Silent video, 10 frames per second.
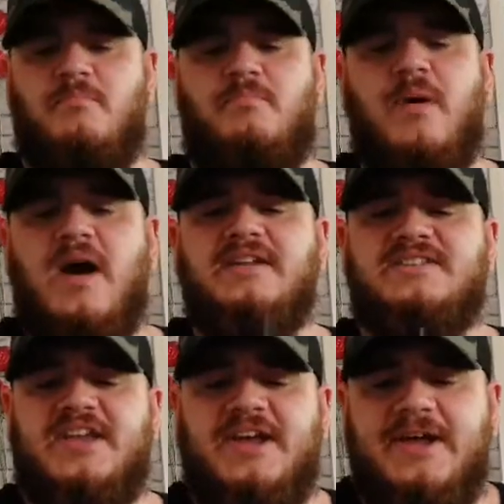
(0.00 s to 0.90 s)

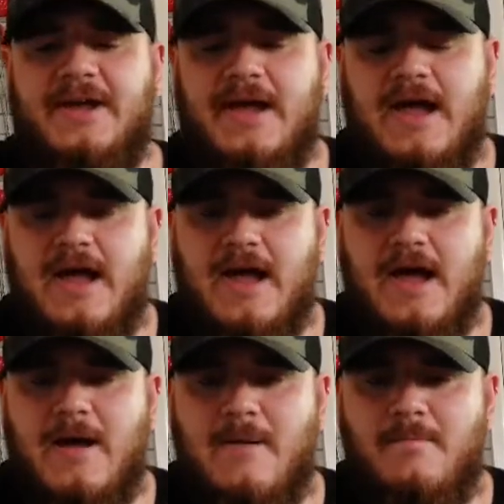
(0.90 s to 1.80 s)
but
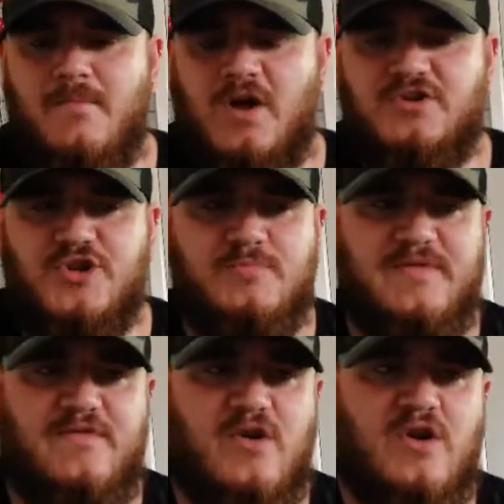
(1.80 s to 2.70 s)
I do
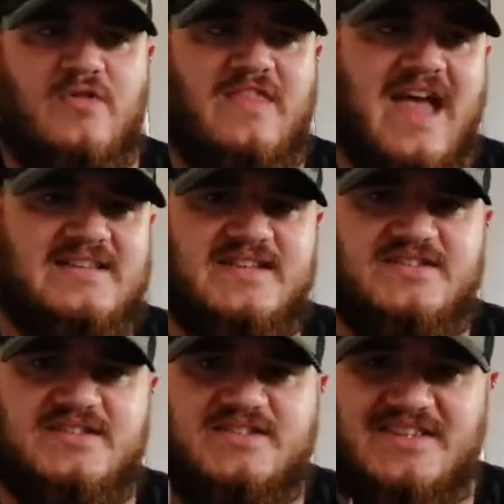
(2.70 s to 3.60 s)
prefer their
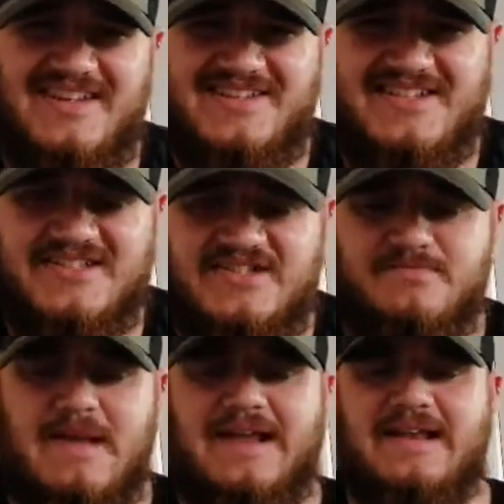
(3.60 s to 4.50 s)
scissors to these scissors,
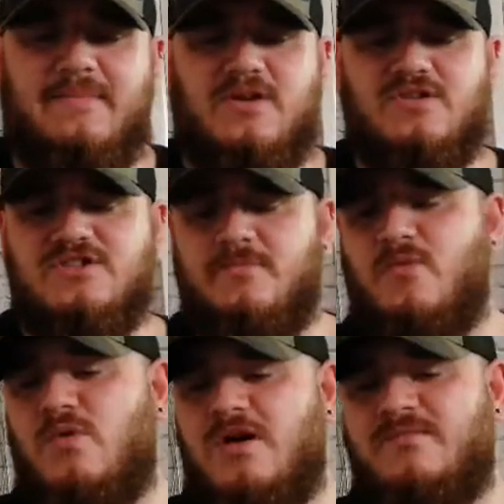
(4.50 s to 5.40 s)
mainly because number
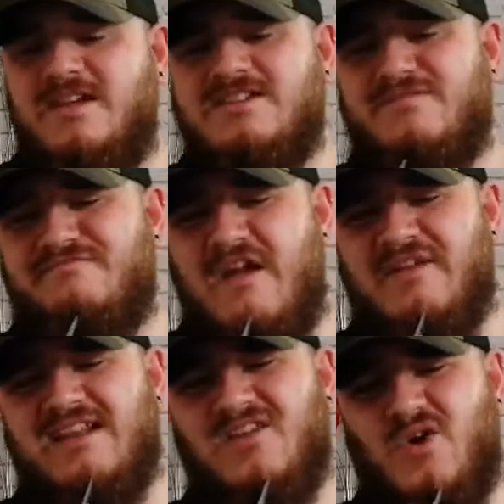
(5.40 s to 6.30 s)
one, these are
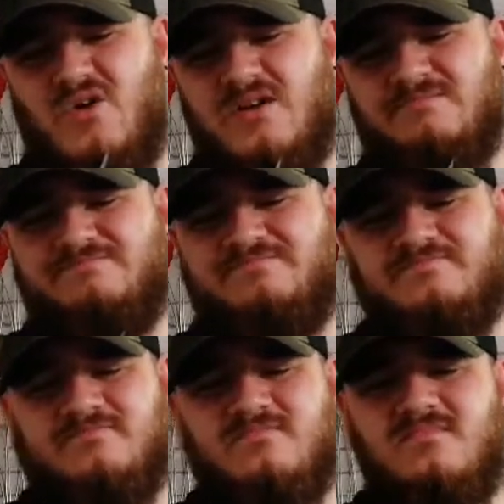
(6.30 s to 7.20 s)
very long
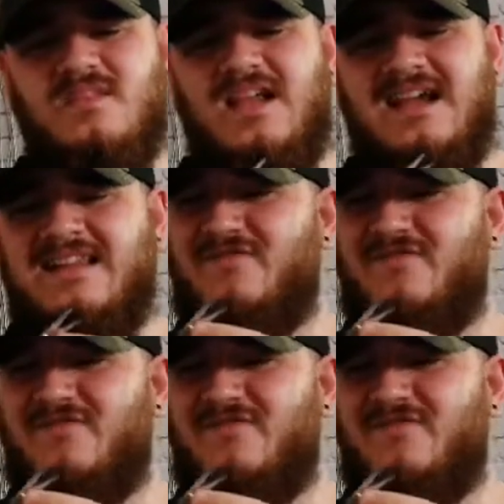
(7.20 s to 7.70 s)
and they've